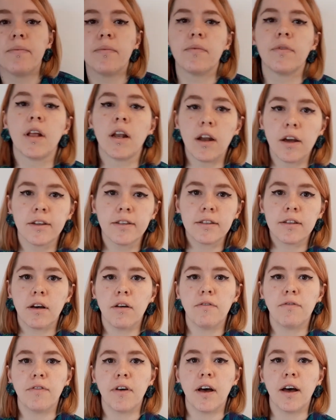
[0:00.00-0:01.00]
The low
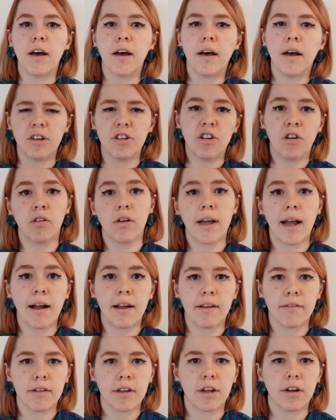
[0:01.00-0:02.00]
sulfur
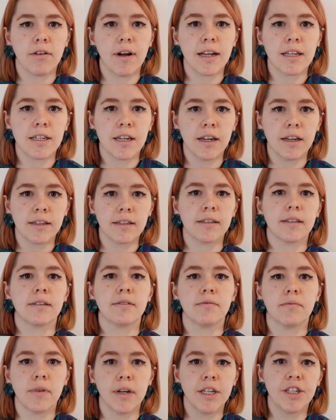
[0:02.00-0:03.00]
non-keratinous
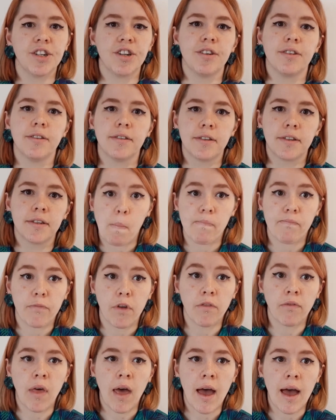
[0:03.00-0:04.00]
regions
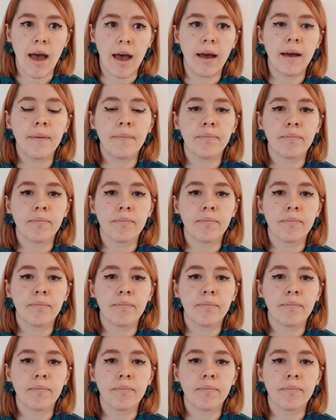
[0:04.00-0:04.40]
of the hair